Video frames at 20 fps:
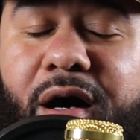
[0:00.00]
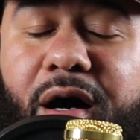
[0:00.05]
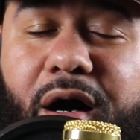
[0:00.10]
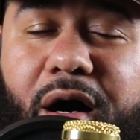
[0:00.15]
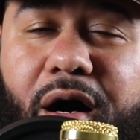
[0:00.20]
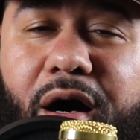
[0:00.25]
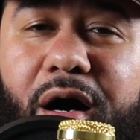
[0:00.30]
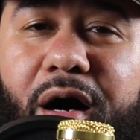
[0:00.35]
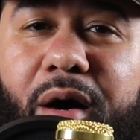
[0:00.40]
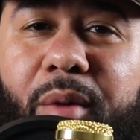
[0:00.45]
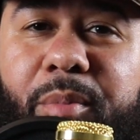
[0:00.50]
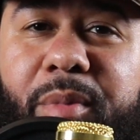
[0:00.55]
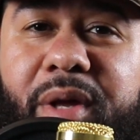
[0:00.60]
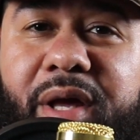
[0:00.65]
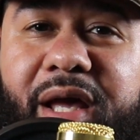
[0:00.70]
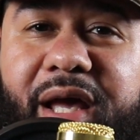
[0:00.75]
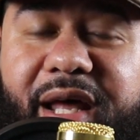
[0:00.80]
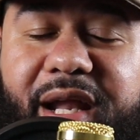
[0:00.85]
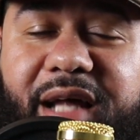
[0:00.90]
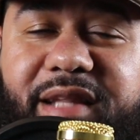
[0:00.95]
Um,
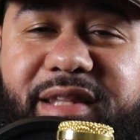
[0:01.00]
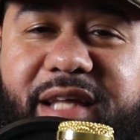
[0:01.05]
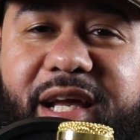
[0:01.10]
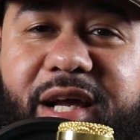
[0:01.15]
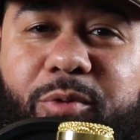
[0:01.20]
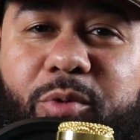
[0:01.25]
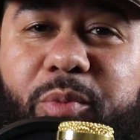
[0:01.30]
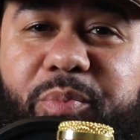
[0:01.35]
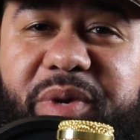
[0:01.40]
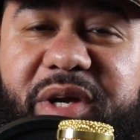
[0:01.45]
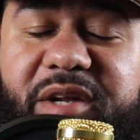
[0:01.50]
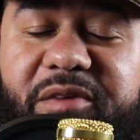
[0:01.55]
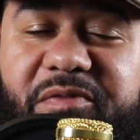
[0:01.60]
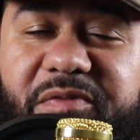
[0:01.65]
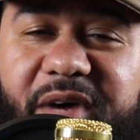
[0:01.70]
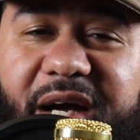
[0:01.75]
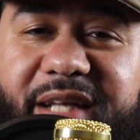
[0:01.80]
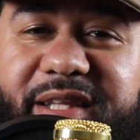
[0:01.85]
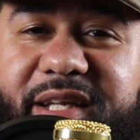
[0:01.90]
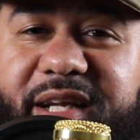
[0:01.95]
and I think it will be the
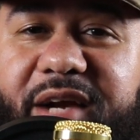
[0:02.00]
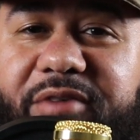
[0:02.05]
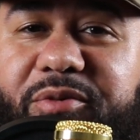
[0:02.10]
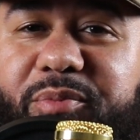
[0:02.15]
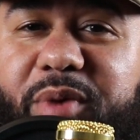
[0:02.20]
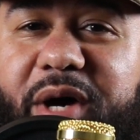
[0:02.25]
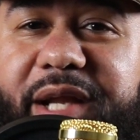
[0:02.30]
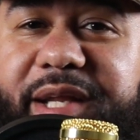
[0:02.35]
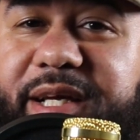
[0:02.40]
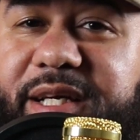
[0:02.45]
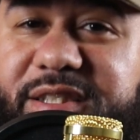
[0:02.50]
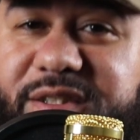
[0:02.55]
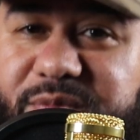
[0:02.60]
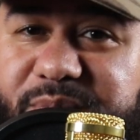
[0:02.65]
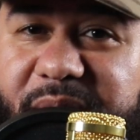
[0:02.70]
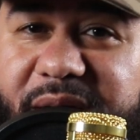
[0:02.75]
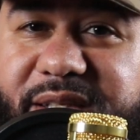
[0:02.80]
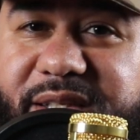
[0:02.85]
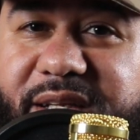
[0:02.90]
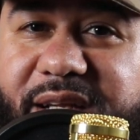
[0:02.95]
fight that everybody
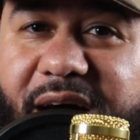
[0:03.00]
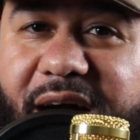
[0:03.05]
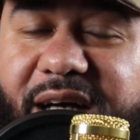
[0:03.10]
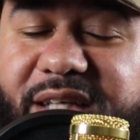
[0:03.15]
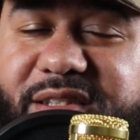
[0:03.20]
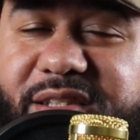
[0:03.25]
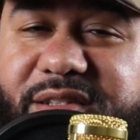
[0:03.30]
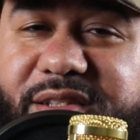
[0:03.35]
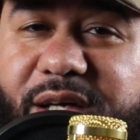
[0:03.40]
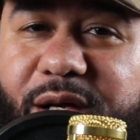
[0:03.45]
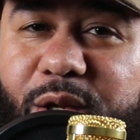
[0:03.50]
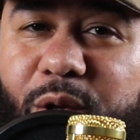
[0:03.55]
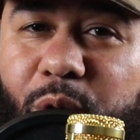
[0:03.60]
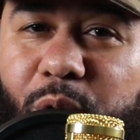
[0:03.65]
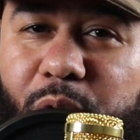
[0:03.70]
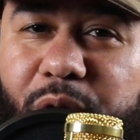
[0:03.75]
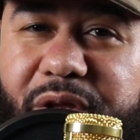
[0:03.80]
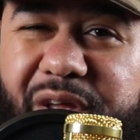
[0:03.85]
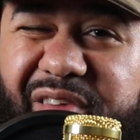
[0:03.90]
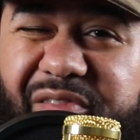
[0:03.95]
expected Oscar De La
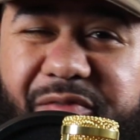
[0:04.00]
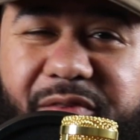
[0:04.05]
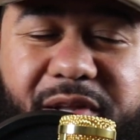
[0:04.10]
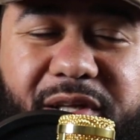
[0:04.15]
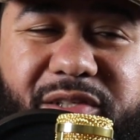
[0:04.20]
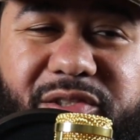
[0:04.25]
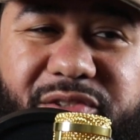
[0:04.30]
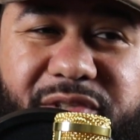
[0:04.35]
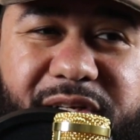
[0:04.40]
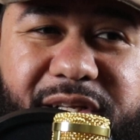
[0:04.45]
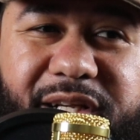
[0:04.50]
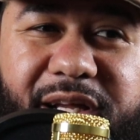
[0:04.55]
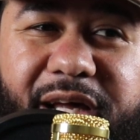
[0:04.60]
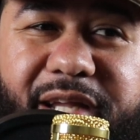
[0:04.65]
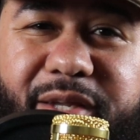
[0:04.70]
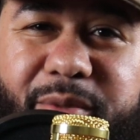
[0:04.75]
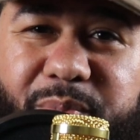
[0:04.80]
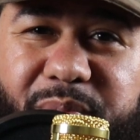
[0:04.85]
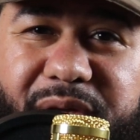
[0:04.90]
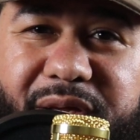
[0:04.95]
Hoya and Felix
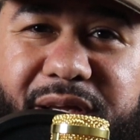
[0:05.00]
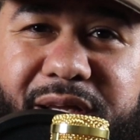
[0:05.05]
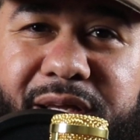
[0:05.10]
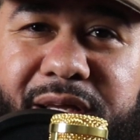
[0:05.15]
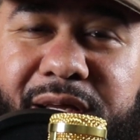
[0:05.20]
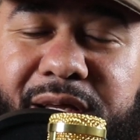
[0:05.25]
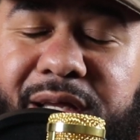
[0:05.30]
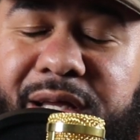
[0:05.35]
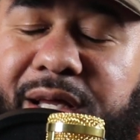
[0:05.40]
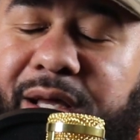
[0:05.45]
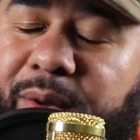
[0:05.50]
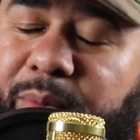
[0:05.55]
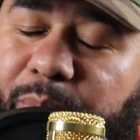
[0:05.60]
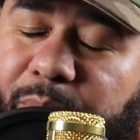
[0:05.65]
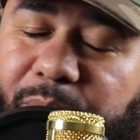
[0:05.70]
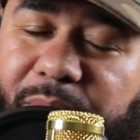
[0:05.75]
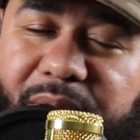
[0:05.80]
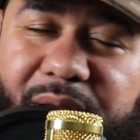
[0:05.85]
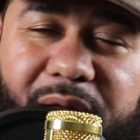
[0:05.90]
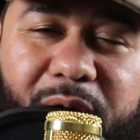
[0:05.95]
Trinidad to be,
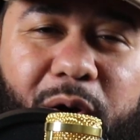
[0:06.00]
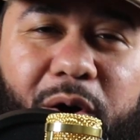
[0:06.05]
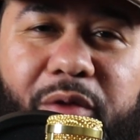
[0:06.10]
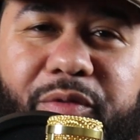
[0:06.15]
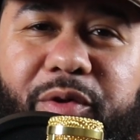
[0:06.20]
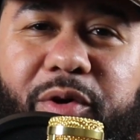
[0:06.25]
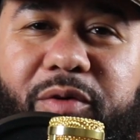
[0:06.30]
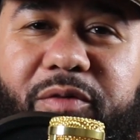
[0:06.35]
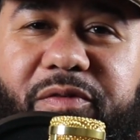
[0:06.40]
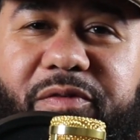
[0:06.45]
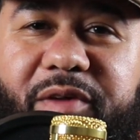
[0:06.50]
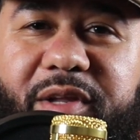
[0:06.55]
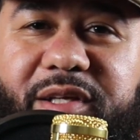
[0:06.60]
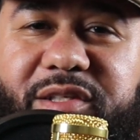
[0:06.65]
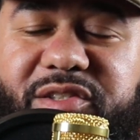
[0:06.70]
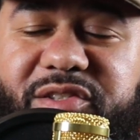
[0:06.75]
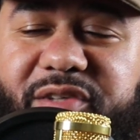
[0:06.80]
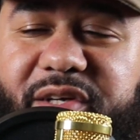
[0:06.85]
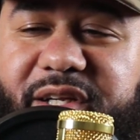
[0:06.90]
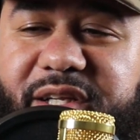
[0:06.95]
although
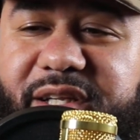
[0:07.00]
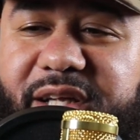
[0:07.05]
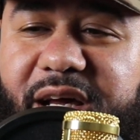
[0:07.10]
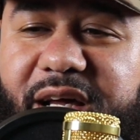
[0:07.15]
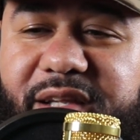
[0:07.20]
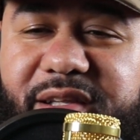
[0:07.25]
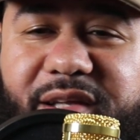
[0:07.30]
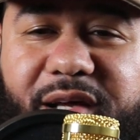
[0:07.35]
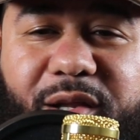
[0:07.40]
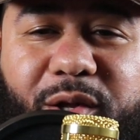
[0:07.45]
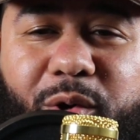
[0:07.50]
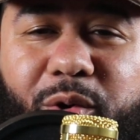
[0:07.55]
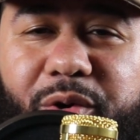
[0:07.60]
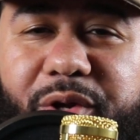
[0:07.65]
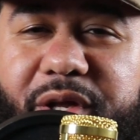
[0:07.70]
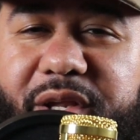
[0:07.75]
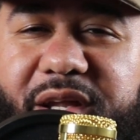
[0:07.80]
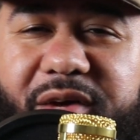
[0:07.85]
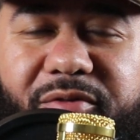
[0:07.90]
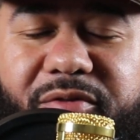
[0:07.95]
Felix Trinidad and De La
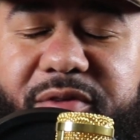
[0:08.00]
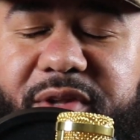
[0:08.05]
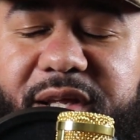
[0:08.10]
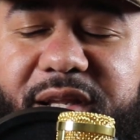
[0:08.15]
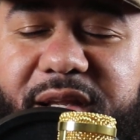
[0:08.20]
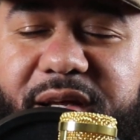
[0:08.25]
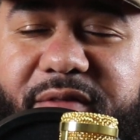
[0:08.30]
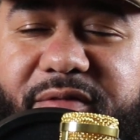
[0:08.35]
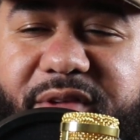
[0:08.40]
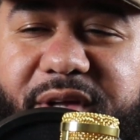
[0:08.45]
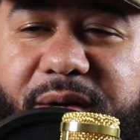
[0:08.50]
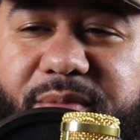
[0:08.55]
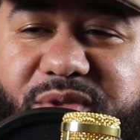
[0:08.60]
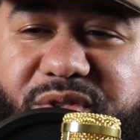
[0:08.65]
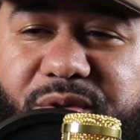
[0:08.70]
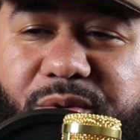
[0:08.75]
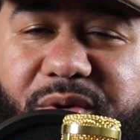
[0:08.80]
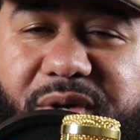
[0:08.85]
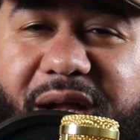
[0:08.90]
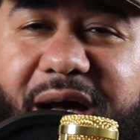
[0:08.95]
Hoya never really lived up
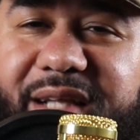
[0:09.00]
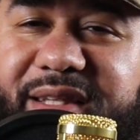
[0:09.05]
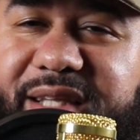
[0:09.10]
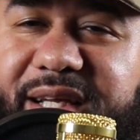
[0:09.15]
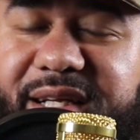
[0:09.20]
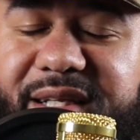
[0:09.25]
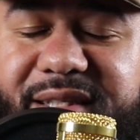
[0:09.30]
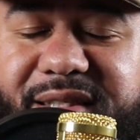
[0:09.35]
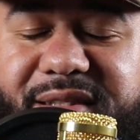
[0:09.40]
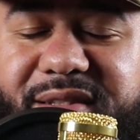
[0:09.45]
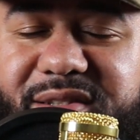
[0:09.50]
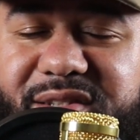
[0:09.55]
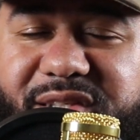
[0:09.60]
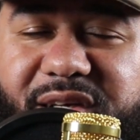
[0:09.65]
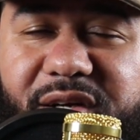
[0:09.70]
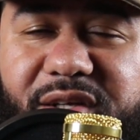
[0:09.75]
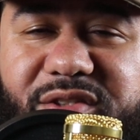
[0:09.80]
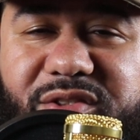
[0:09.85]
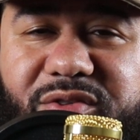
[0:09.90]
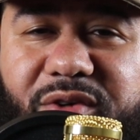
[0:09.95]
to it. I think
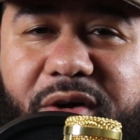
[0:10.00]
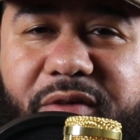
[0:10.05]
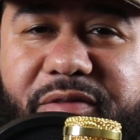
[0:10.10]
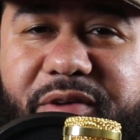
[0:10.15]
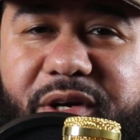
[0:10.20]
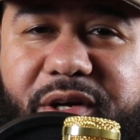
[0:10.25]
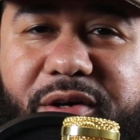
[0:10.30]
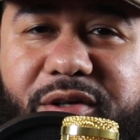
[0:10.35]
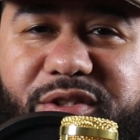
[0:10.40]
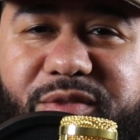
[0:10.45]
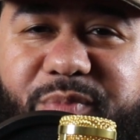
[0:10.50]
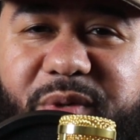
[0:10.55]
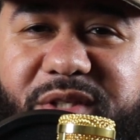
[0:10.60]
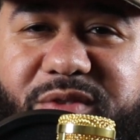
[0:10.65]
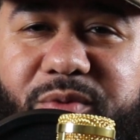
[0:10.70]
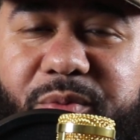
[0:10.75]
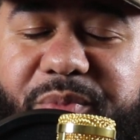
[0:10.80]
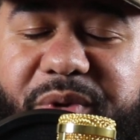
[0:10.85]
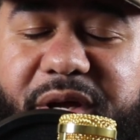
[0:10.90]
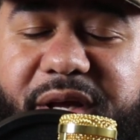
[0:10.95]
Terence Crawford and Errol
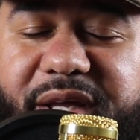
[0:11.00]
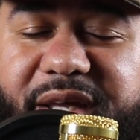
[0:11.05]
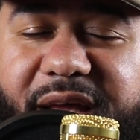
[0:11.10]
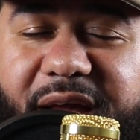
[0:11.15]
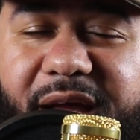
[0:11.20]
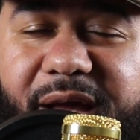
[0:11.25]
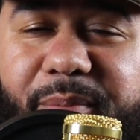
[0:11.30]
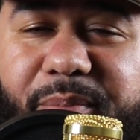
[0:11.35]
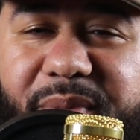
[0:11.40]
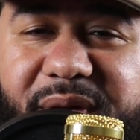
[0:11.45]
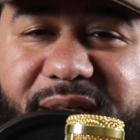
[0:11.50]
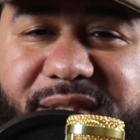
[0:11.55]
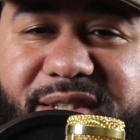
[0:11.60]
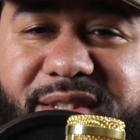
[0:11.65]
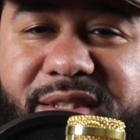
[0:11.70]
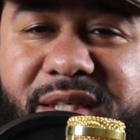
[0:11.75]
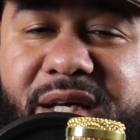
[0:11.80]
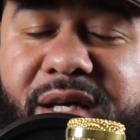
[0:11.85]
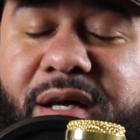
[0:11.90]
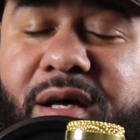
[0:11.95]
Spence will be a can't
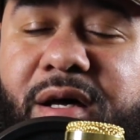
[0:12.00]
miss.